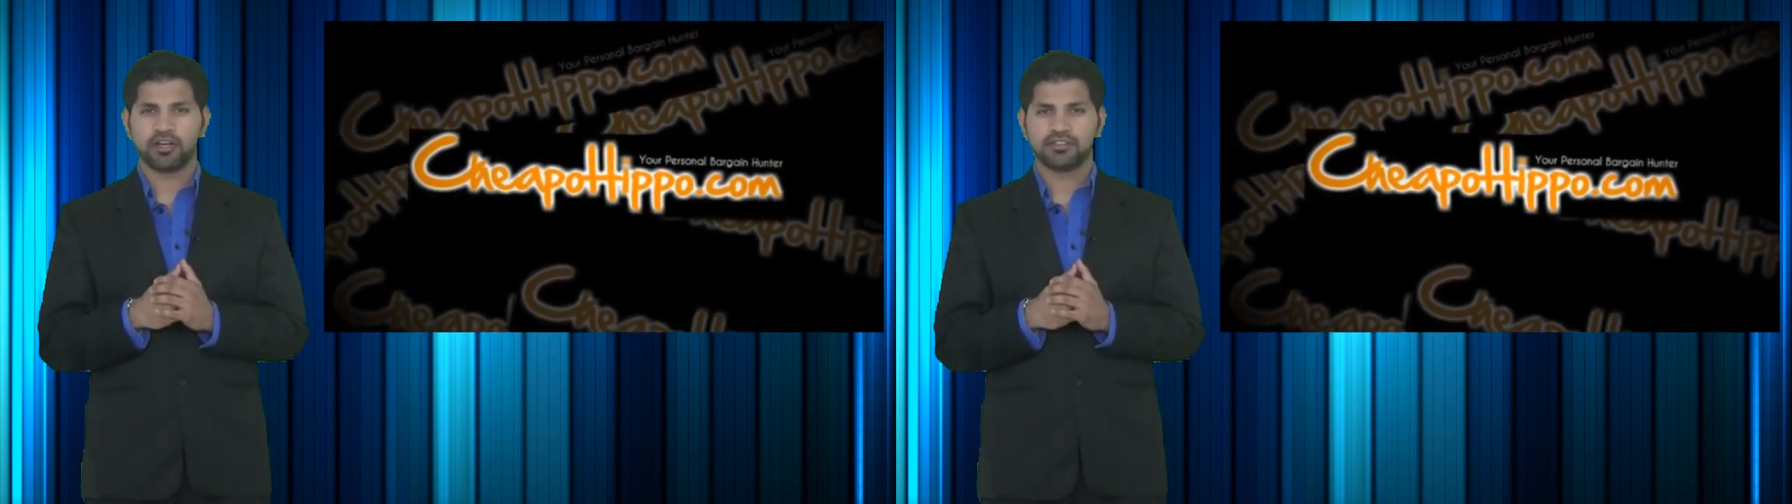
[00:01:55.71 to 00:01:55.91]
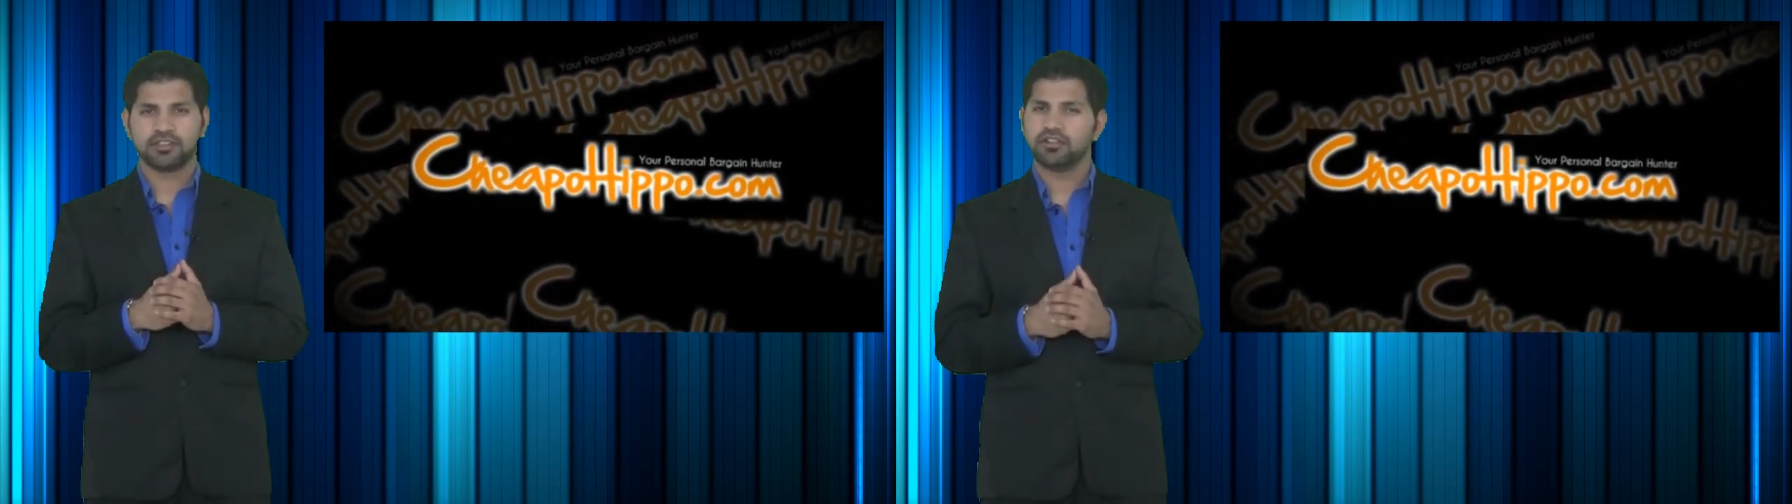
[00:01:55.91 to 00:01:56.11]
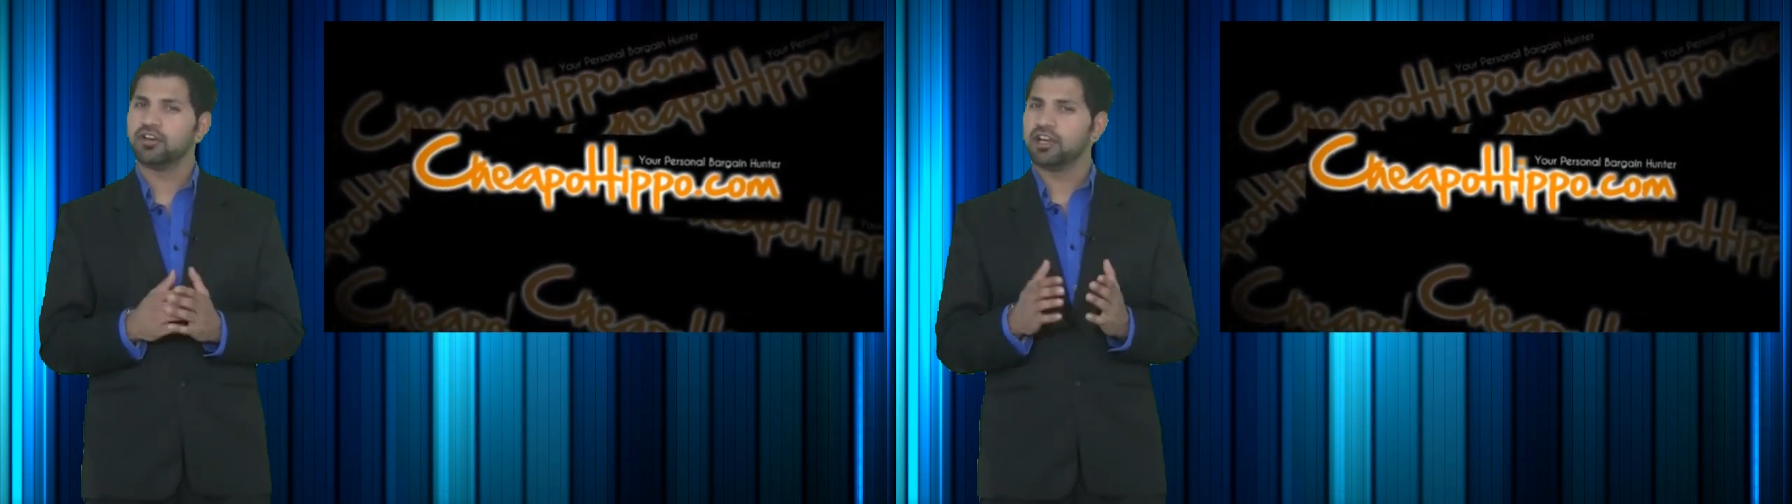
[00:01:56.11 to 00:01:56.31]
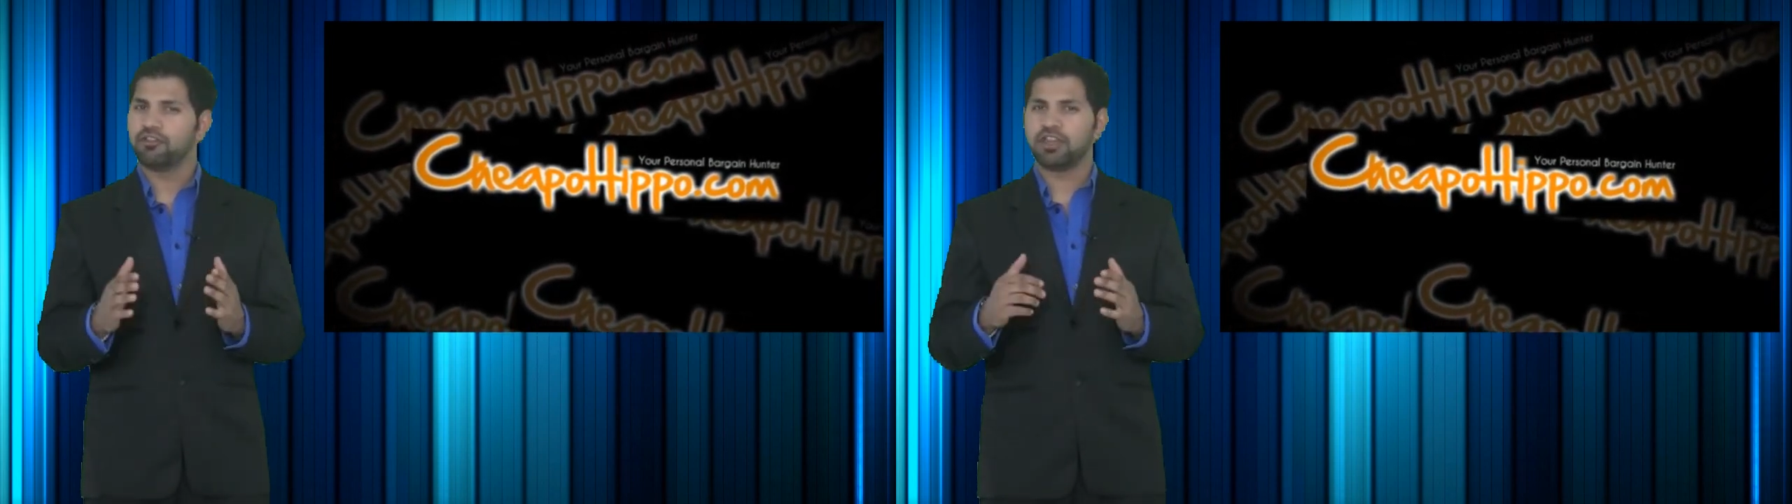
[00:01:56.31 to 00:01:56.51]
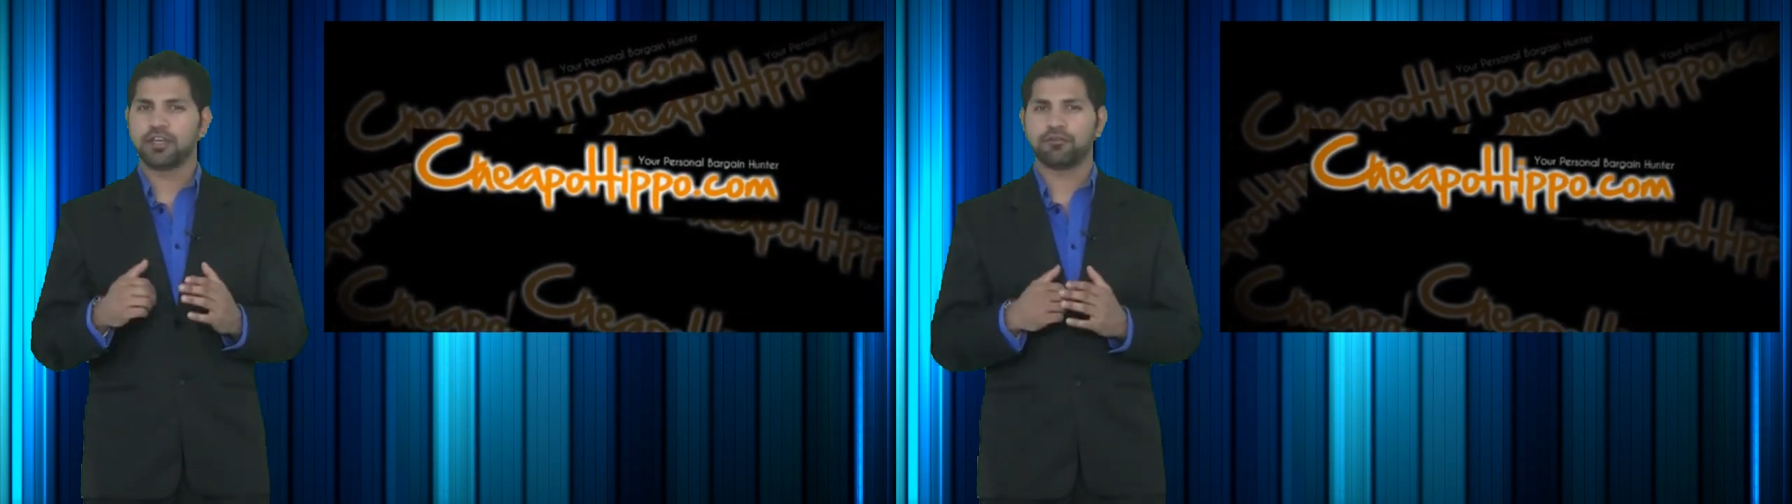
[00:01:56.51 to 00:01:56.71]
hunter.
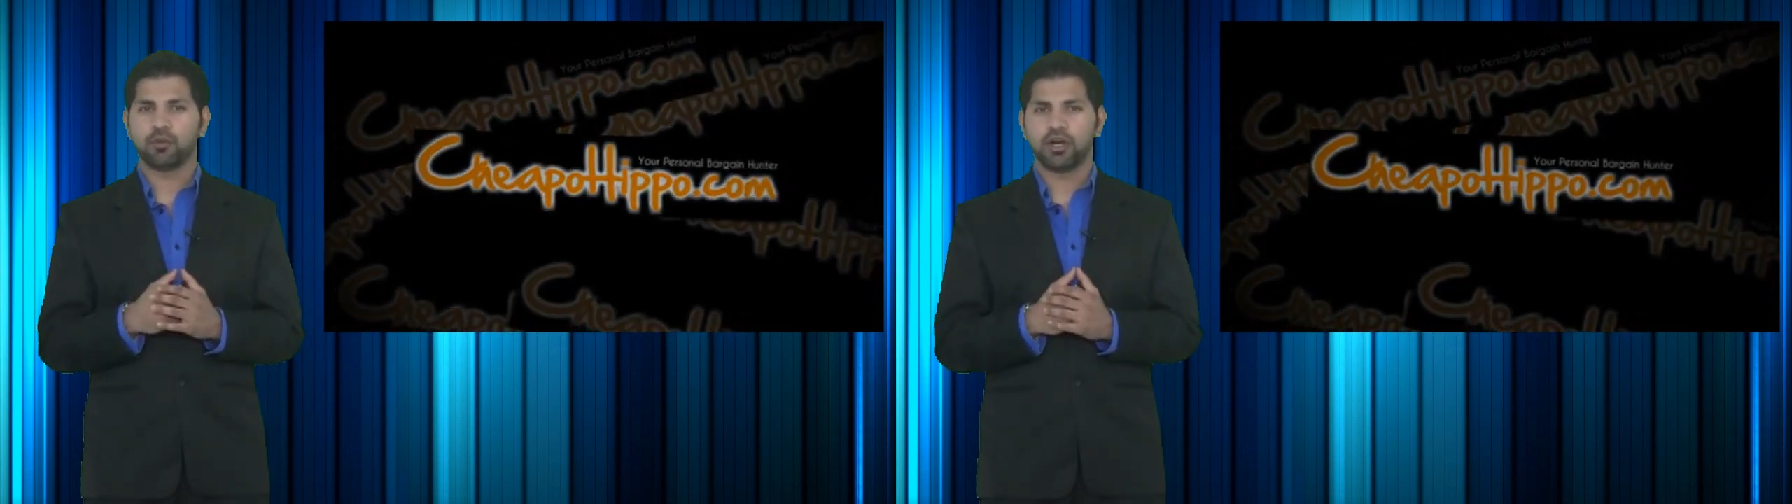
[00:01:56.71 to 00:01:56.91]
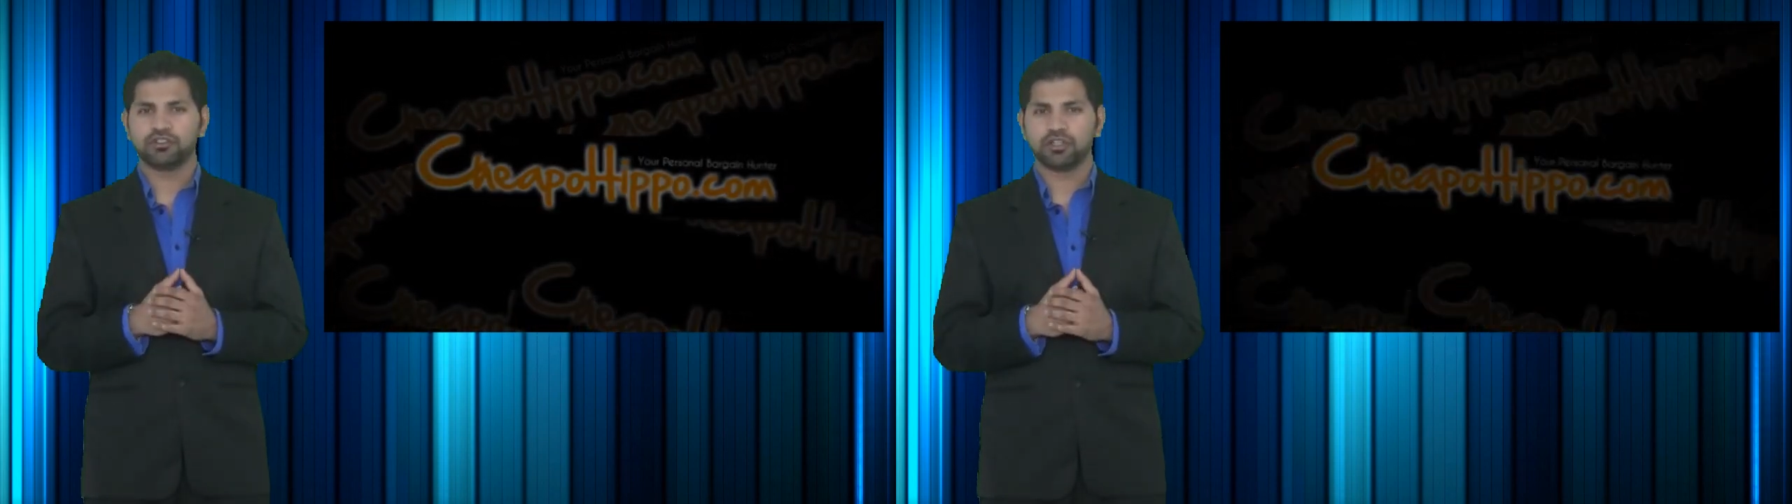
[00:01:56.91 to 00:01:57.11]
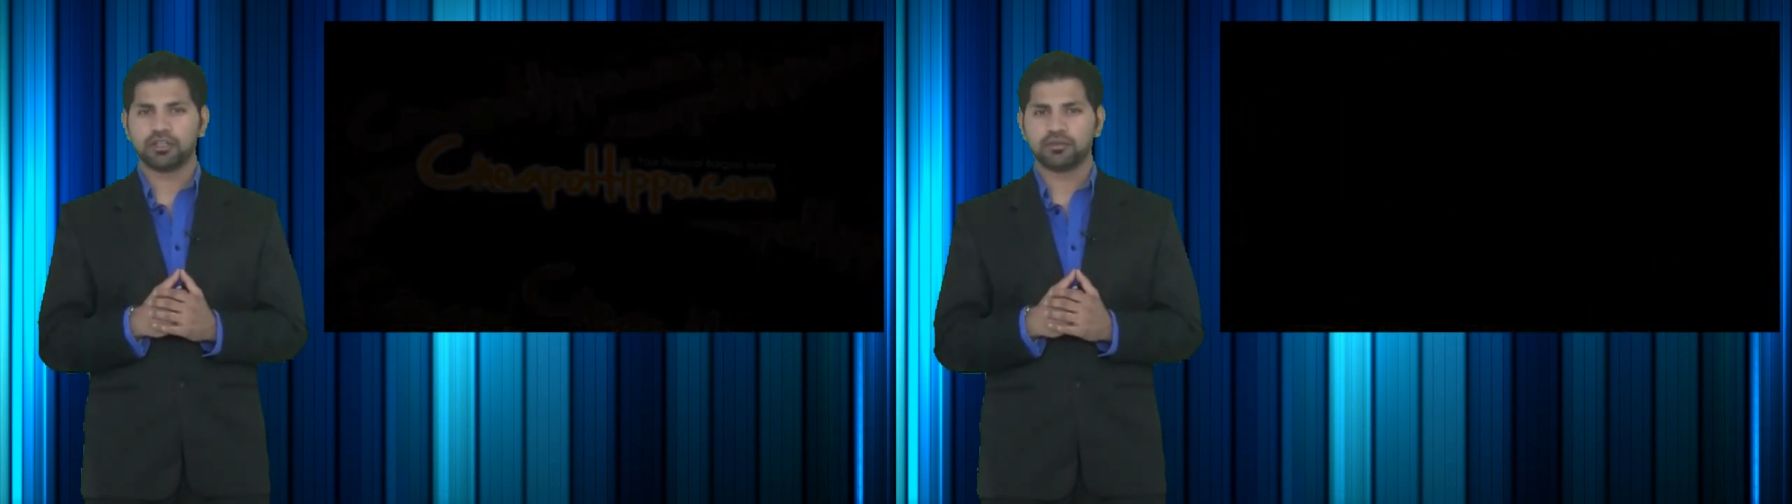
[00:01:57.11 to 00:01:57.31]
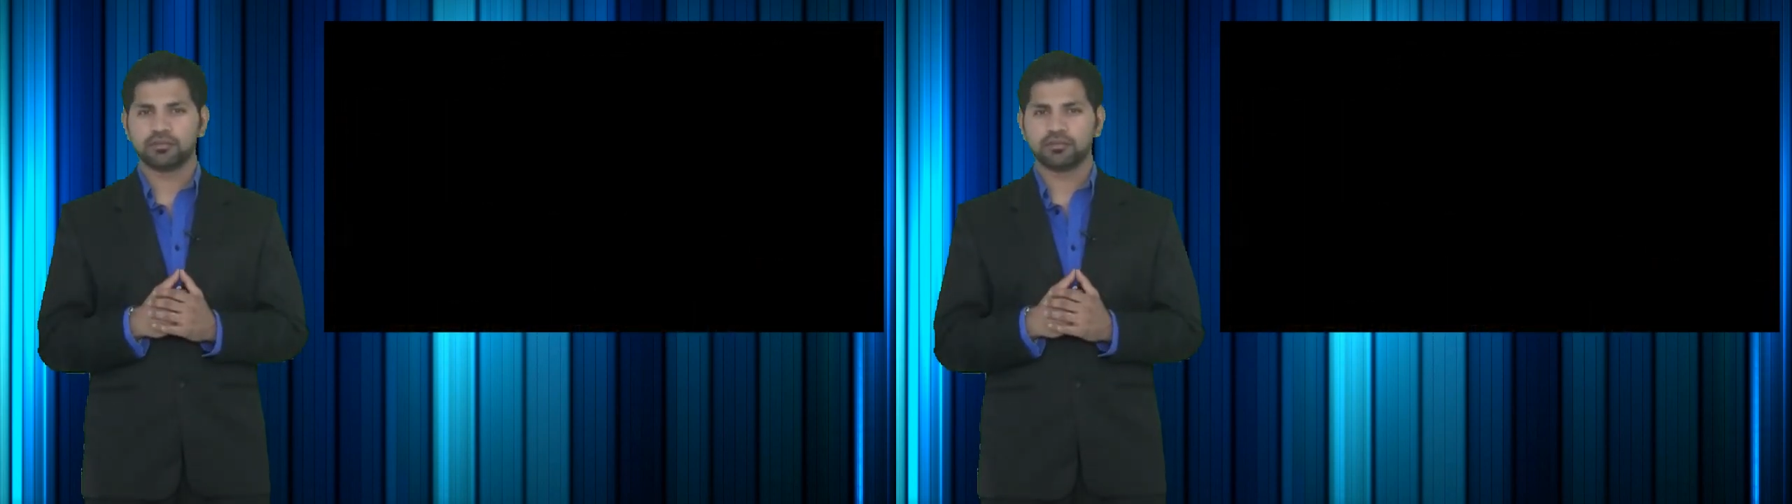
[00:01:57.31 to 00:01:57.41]
Thank you for watching.